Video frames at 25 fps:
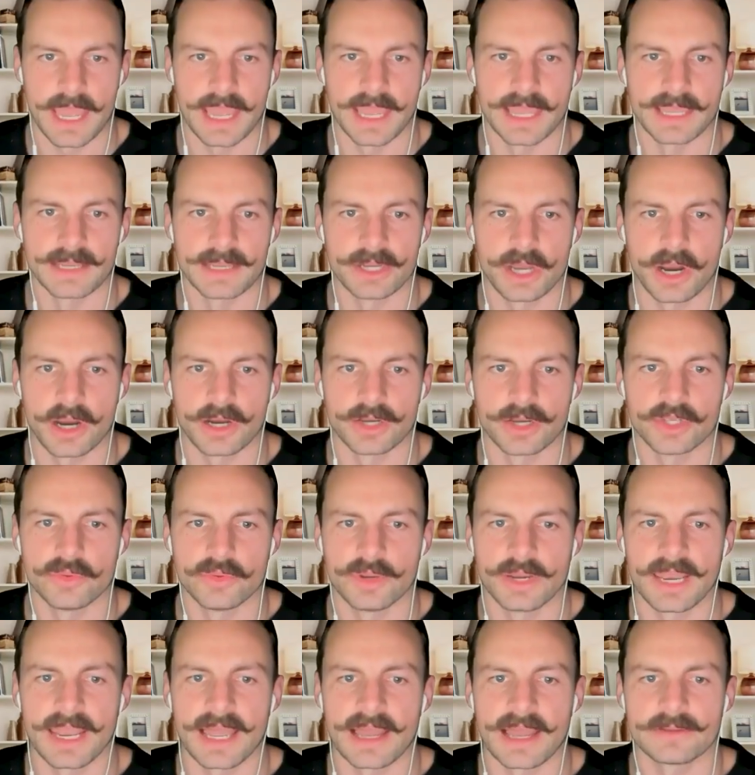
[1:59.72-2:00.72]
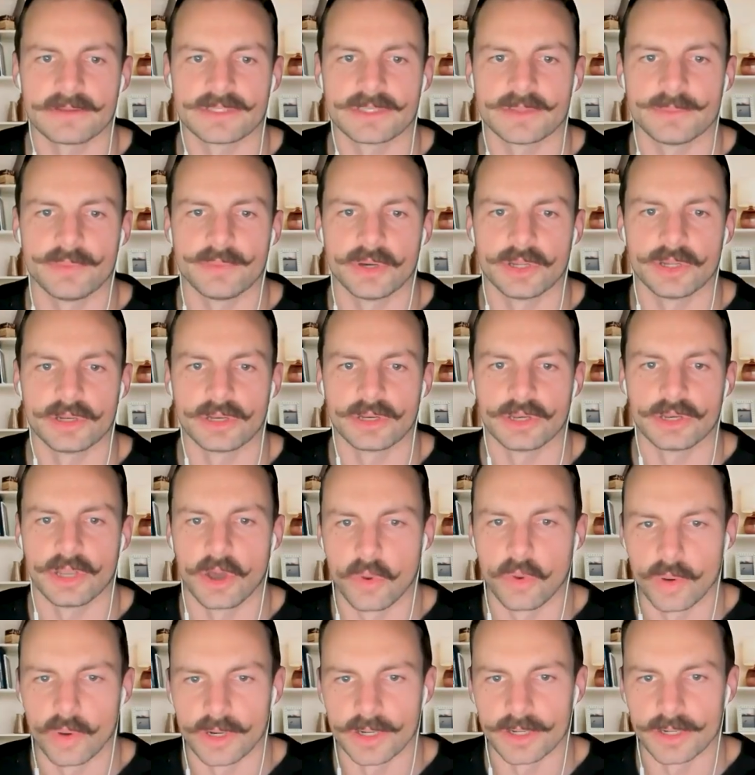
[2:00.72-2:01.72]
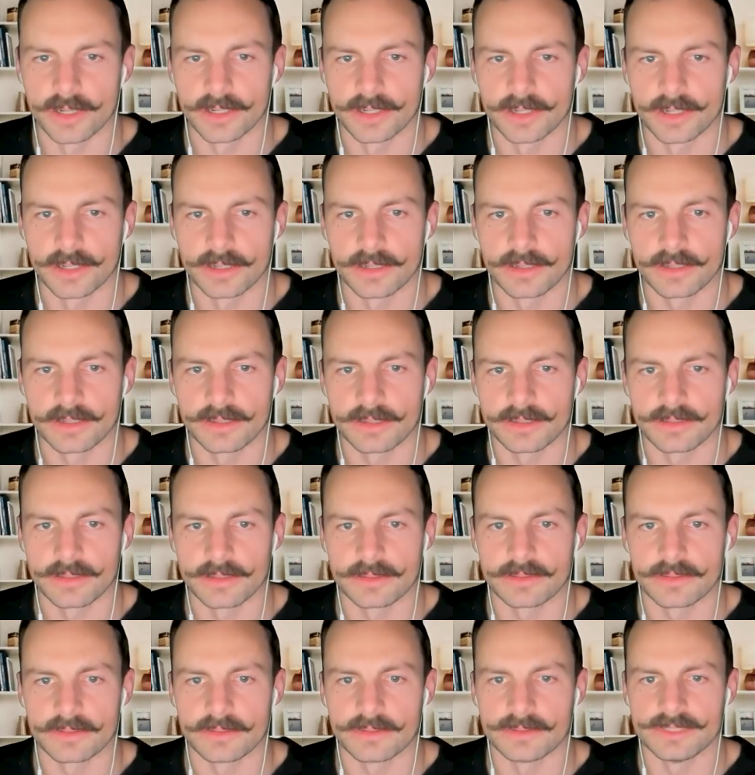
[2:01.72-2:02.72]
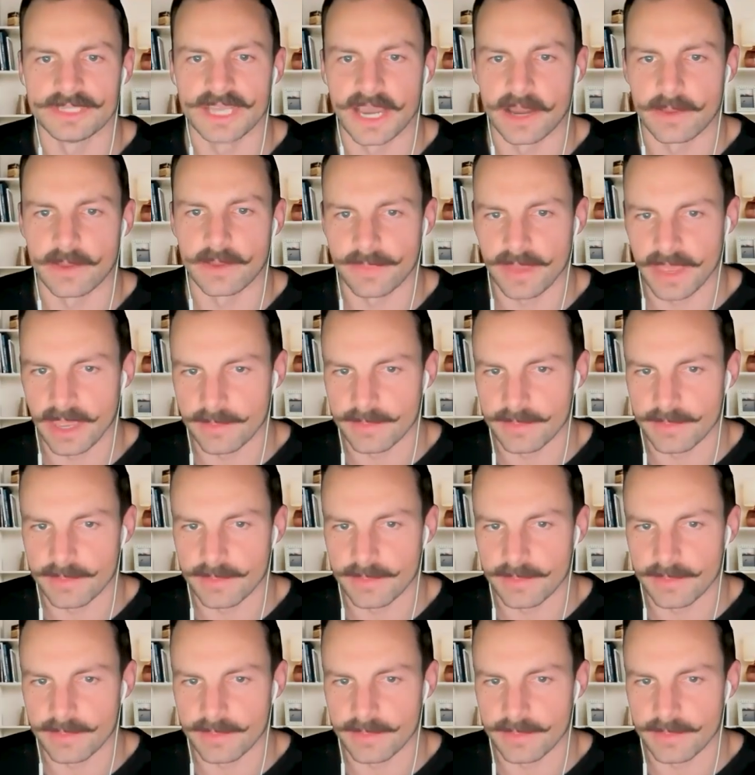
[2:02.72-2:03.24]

And are you allowed to put lower down